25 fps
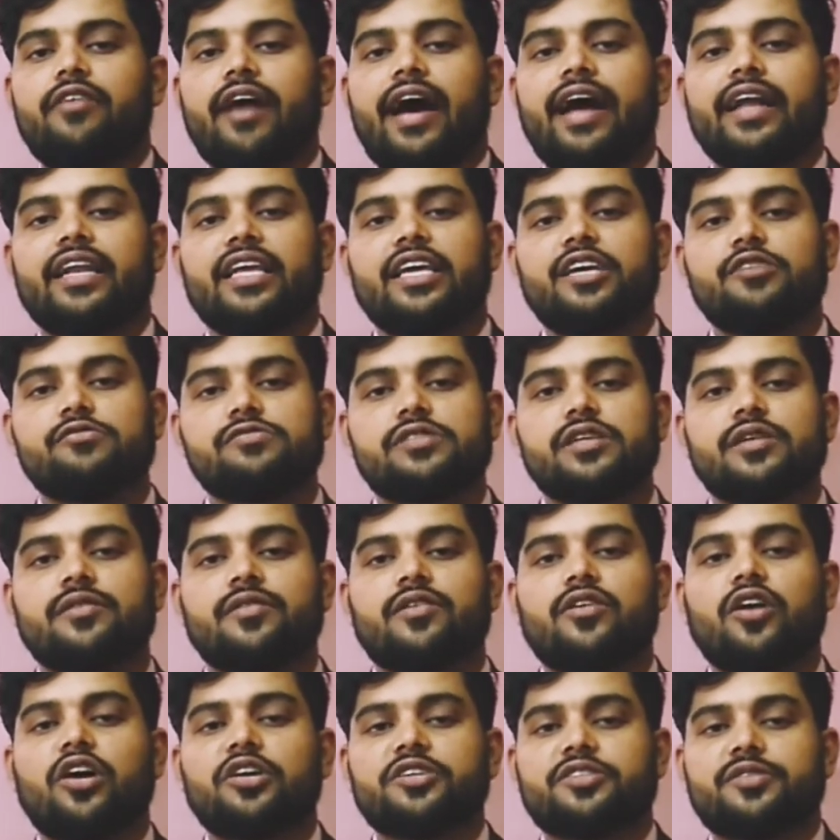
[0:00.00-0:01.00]
and using
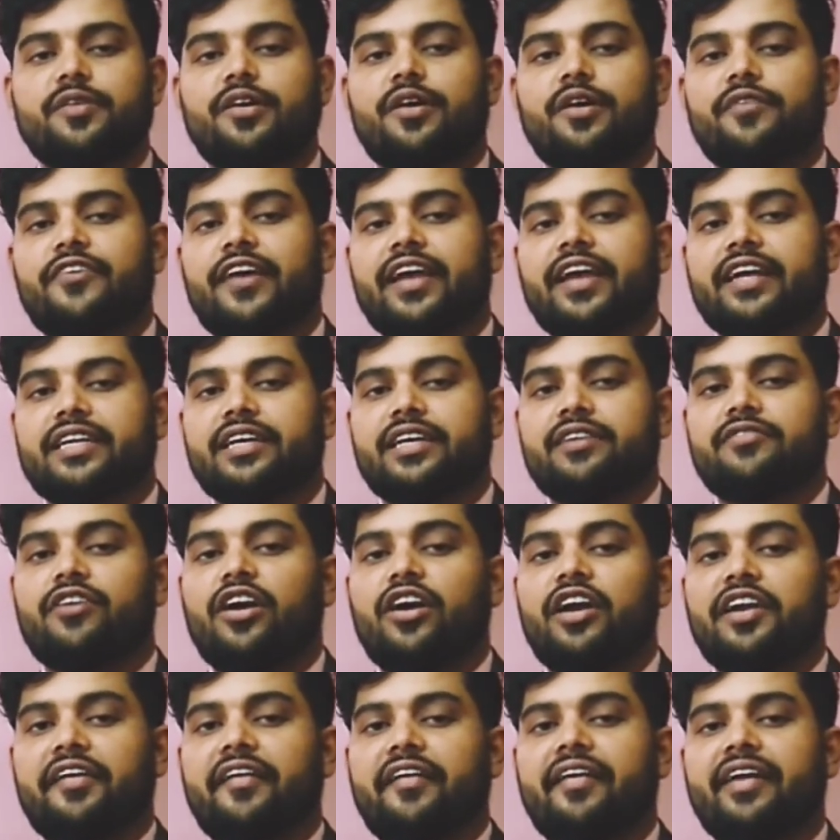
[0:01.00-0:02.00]
cost-effective
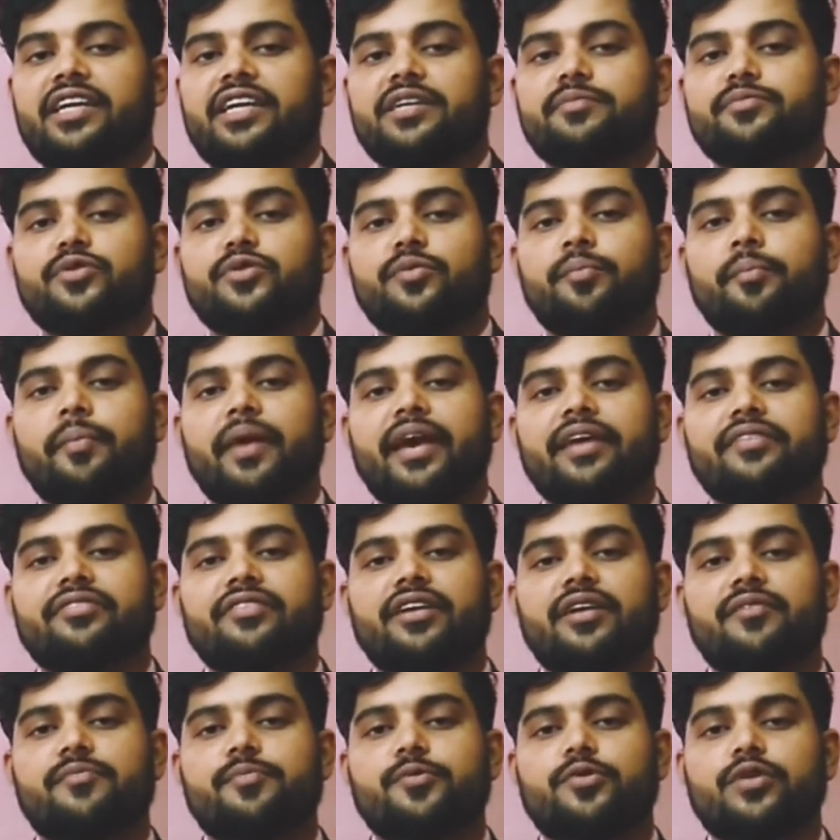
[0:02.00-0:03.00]
alternatives to make
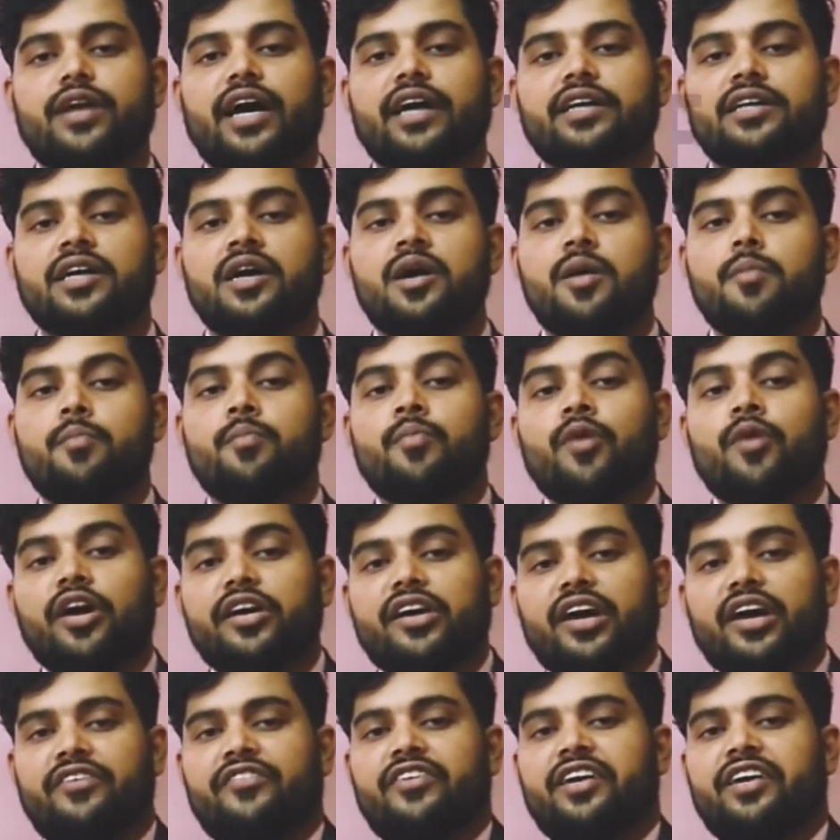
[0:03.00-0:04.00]
their product more
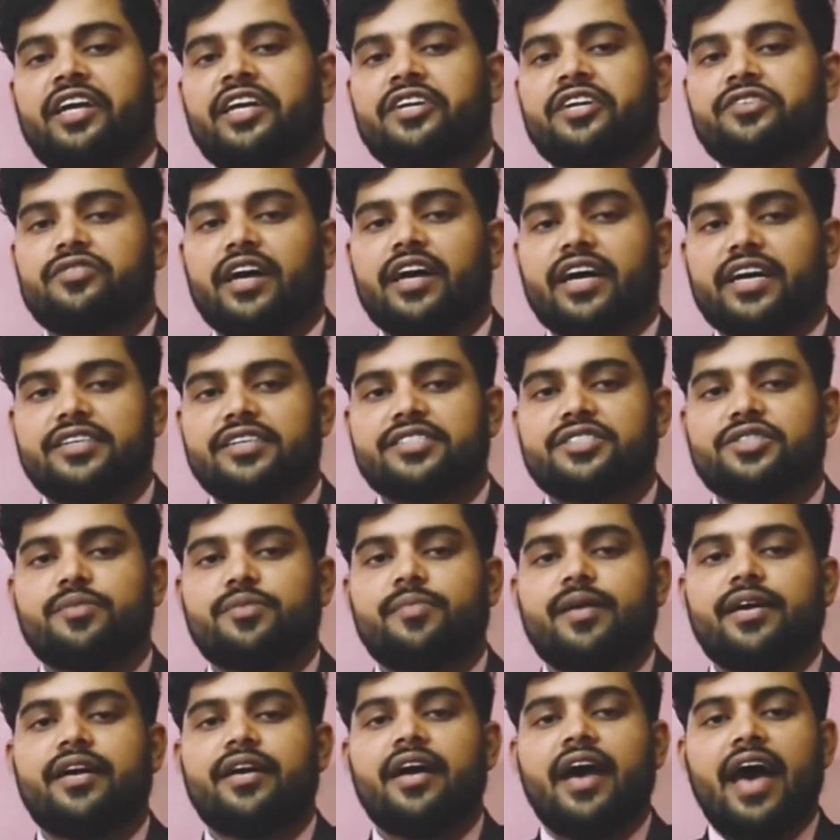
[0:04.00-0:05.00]
convenient to the
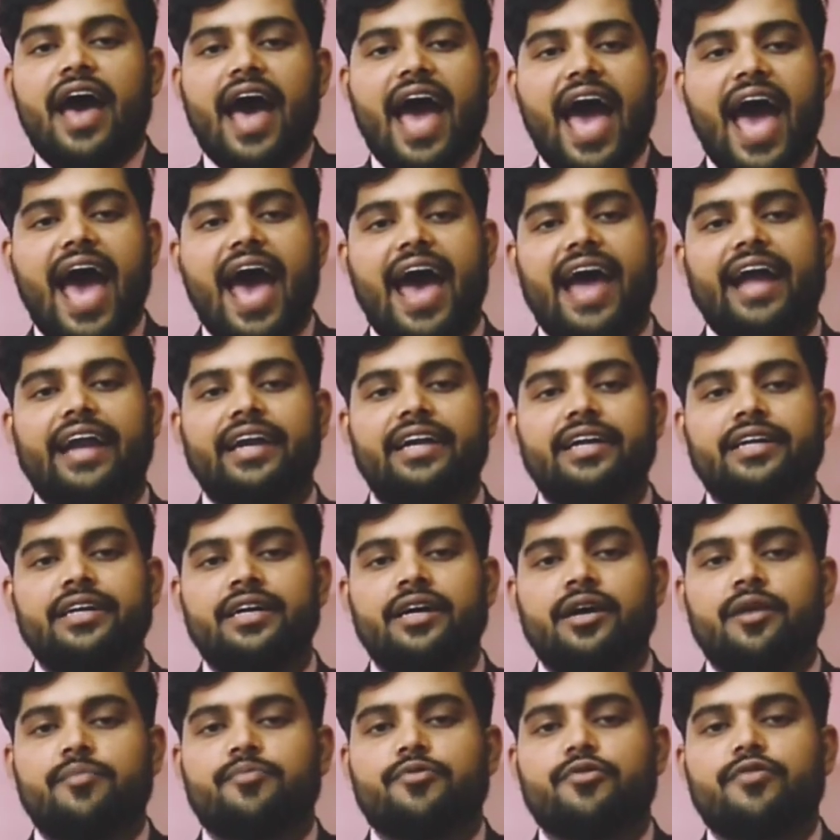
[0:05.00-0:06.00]
customer and
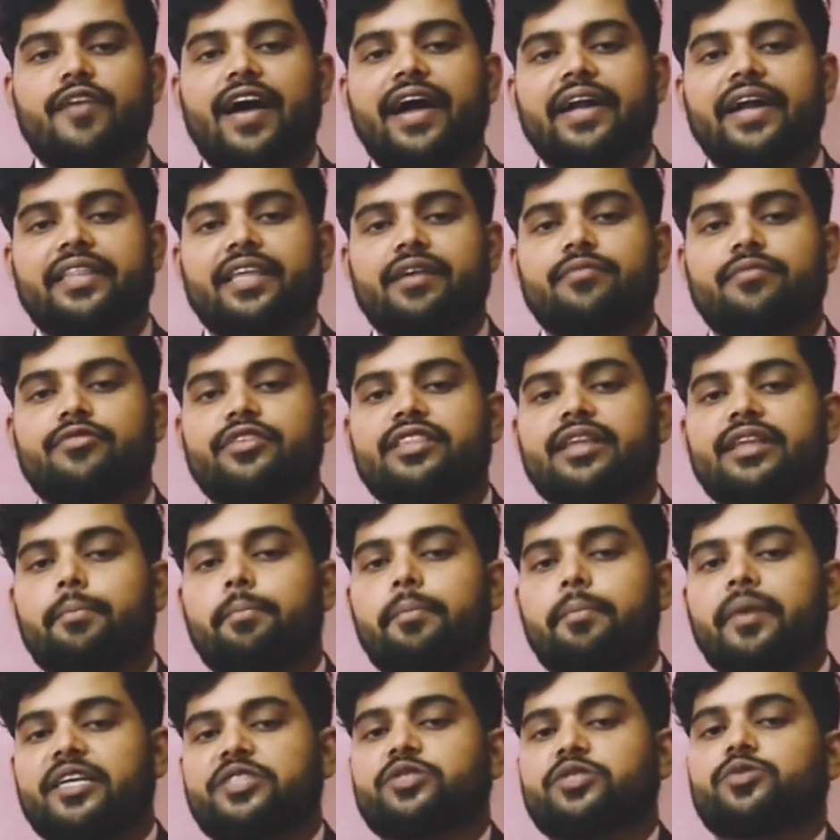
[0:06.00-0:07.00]
provide them with the
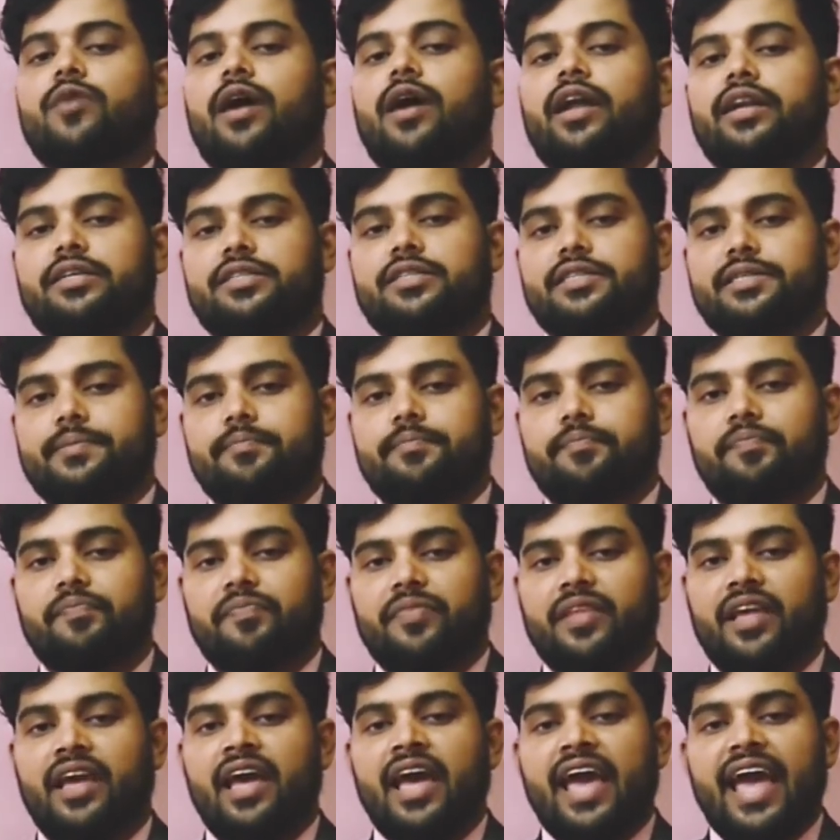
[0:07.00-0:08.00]
best quality.
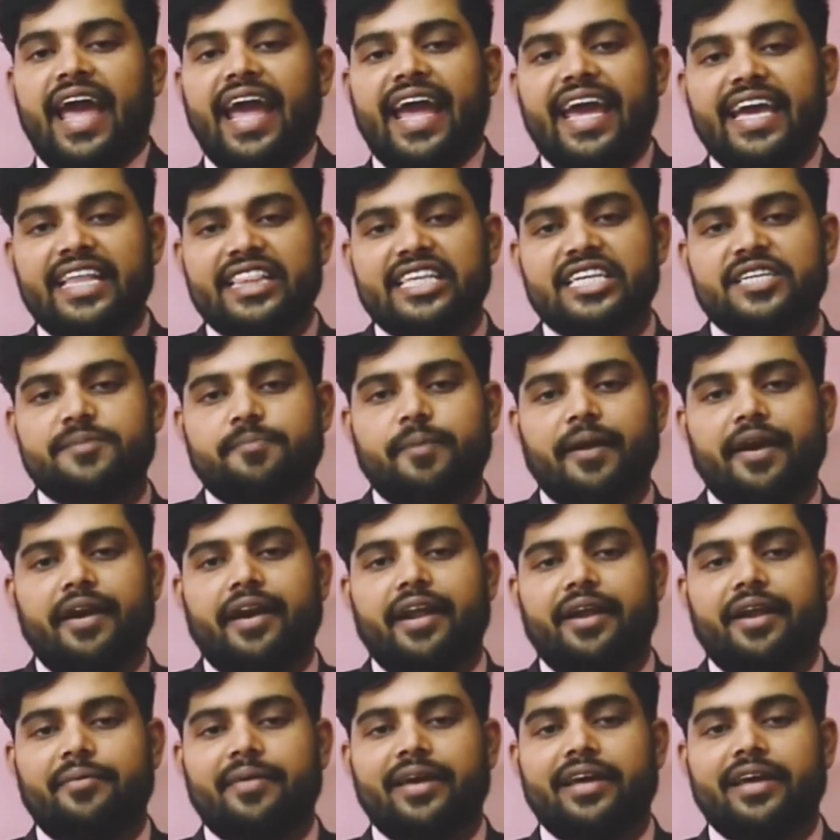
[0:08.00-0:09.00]
In this
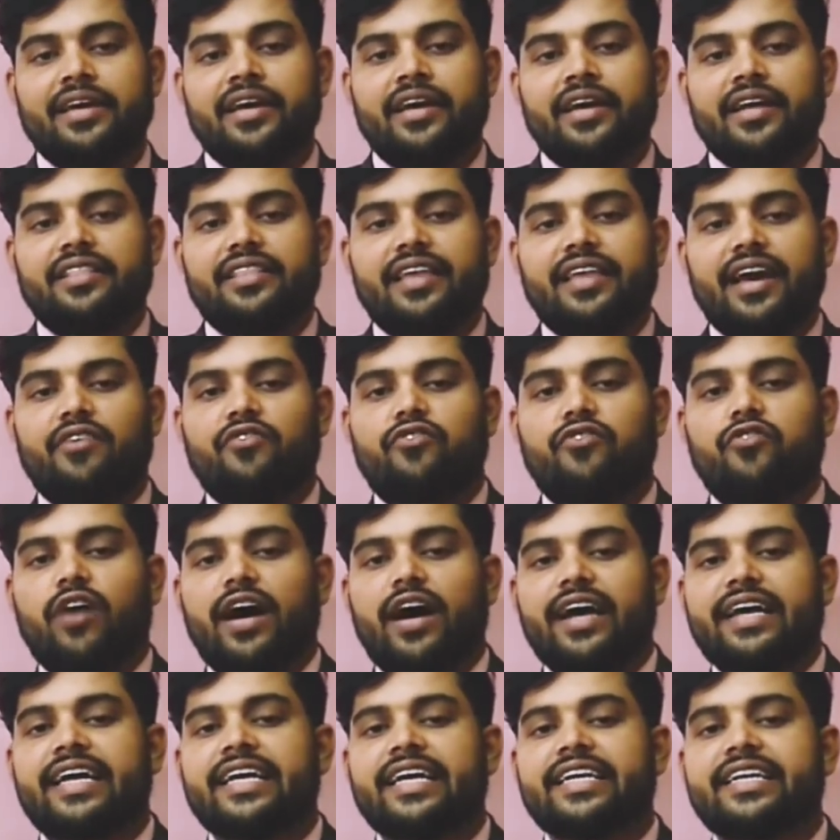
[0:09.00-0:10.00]
pandemic, They are
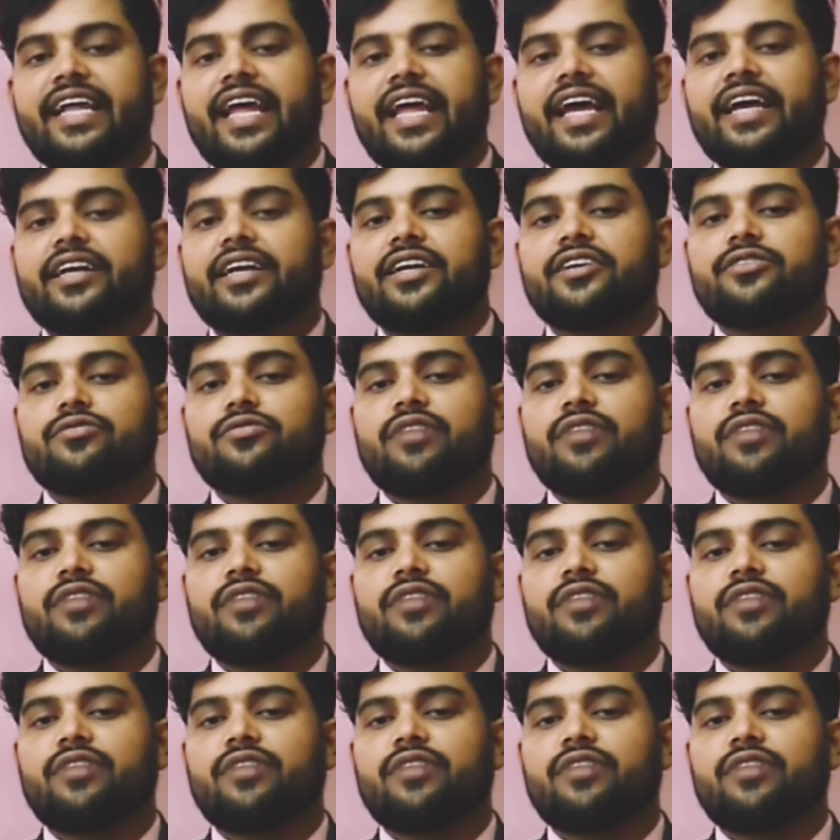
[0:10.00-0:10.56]
working directly to the